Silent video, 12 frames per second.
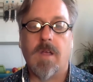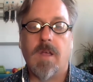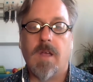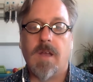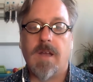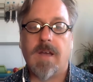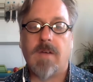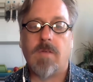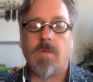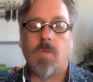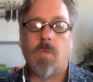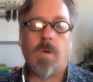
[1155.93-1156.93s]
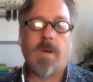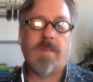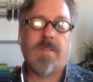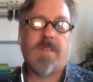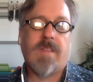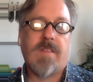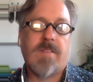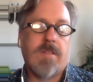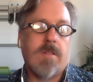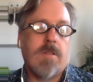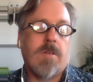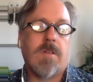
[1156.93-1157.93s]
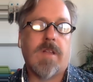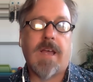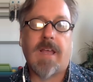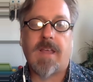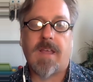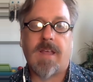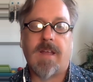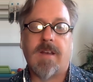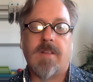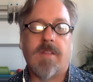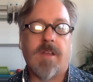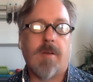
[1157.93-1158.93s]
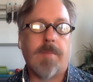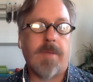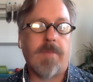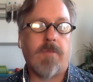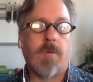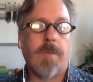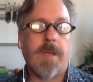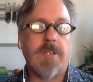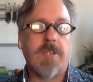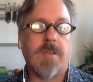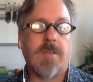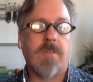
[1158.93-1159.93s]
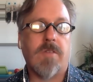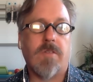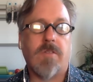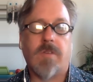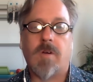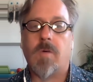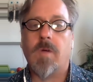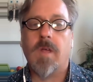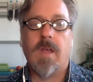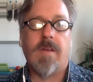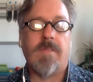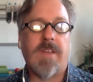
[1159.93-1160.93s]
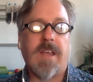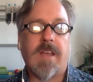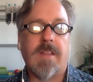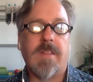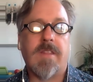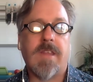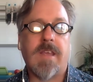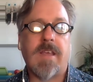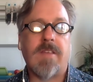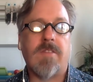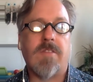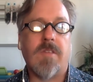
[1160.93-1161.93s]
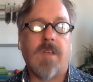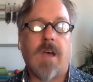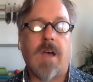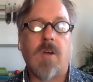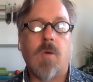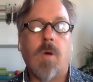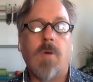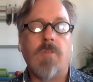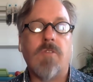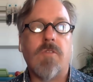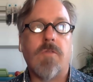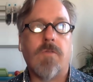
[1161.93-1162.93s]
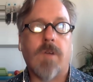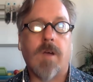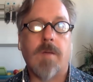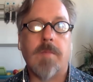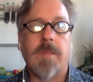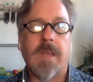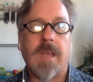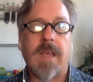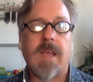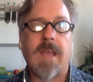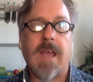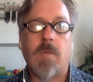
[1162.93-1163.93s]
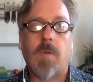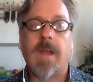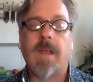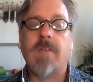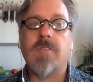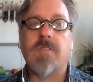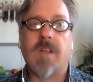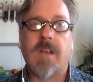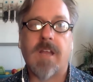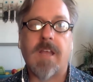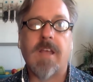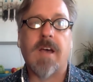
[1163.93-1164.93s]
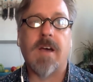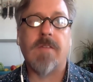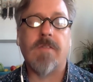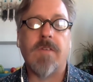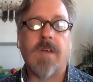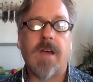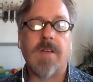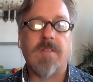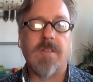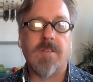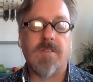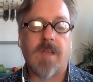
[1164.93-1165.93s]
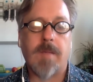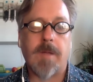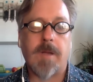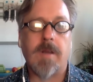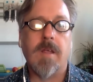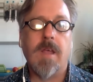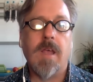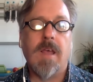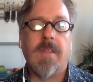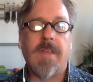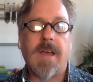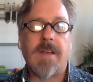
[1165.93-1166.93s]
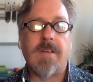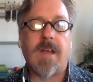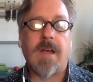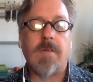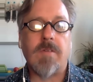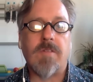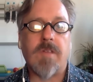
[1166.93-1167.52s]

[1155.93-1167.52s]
Now, what does this look like in therapy for patients? So I've taken these quotes from the NYU study of psilocybin that I was